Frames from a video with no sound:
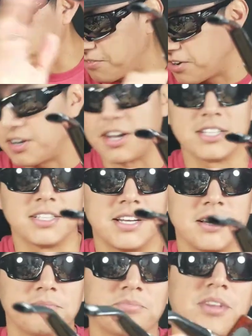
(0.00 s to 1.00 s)
in very nicely
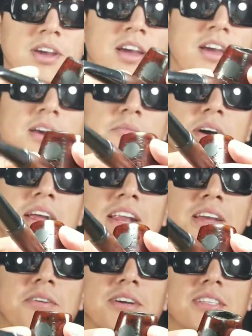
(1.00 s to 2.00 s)
now. But
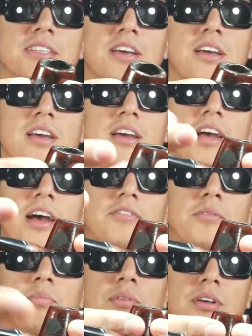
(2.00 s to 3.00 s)
anyways, I have
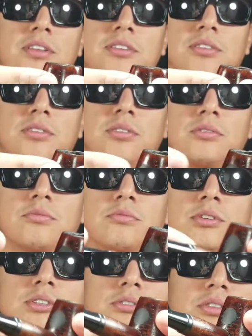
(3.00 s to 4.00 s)
to plug this hole,
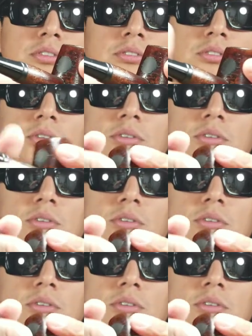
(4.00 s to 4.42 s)
re-drill a new